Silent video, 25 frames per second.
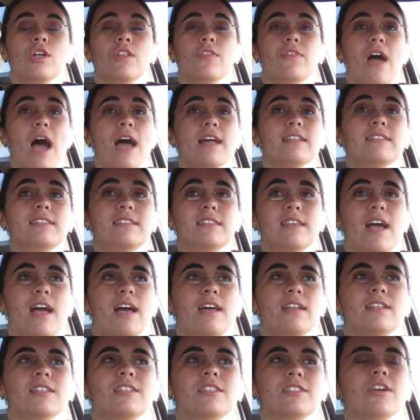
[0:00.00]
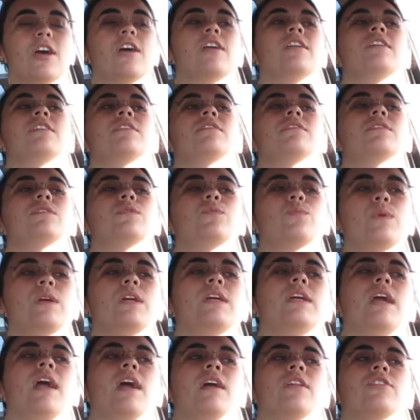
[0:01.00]
That said, starting this
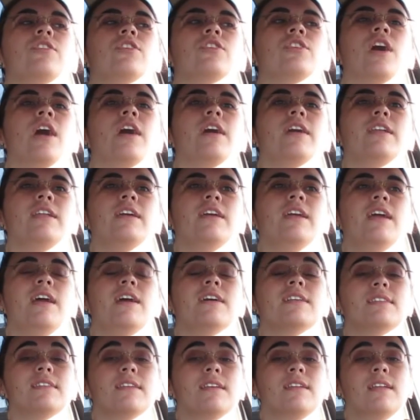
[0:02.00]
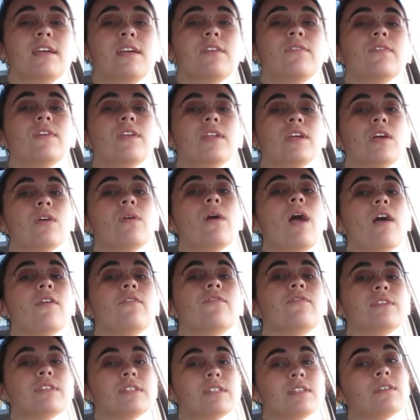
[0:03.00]
weekend, you're not going to get a Sunday video
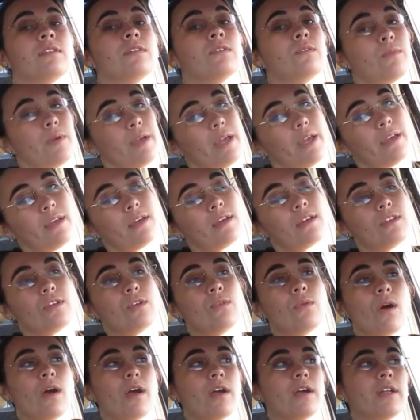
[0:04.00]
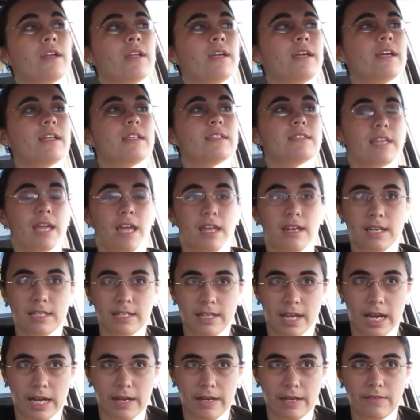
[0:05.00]
every single week. You are going to get Dani
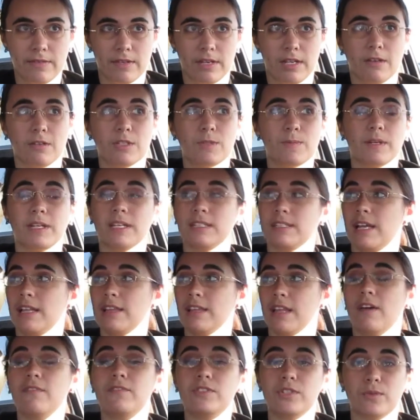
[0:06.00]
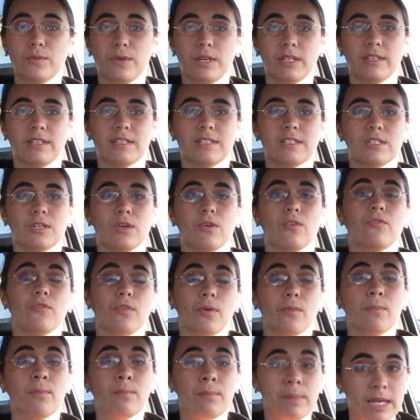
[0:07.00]
Diary videos because I love doing this so
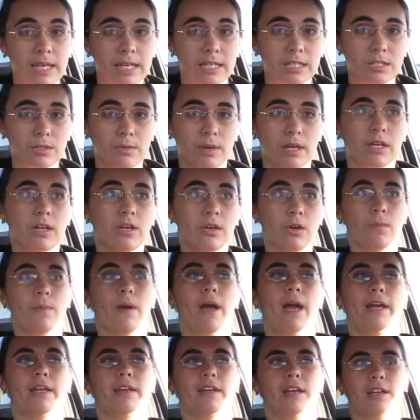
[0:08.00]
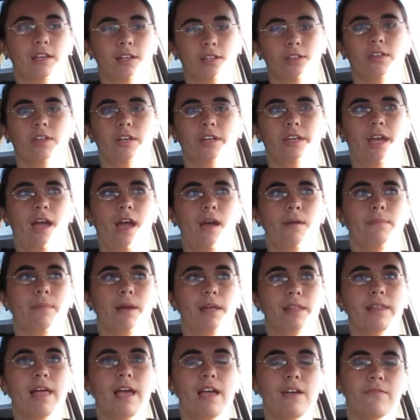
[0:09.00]
from me so I can go back and I can look at
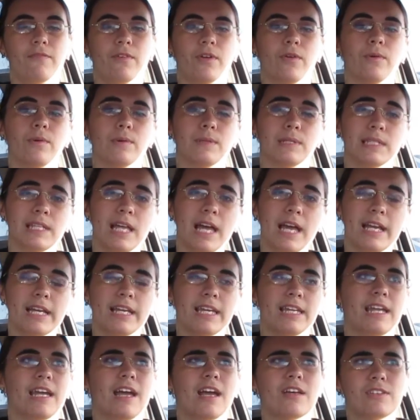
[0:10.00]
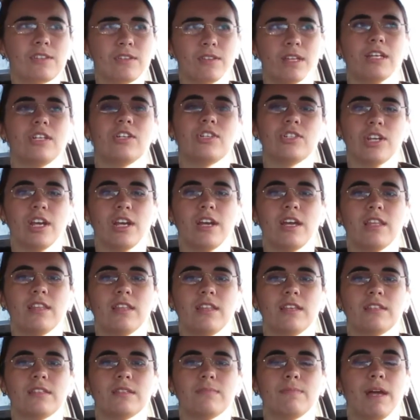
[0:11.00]
my life on what it was like. And I also like sharing
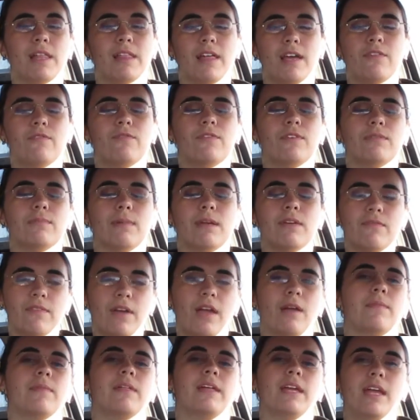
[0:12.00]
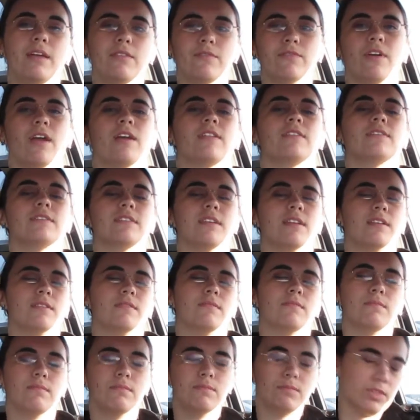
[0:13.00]
this, my life with my family and friends
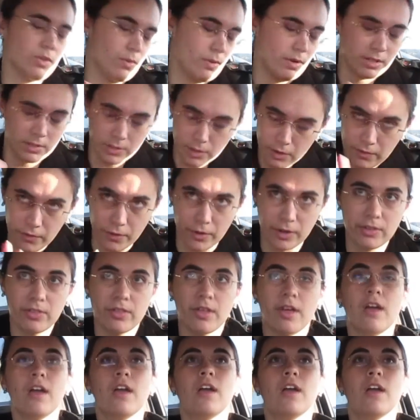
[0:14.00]
and so on and so forth.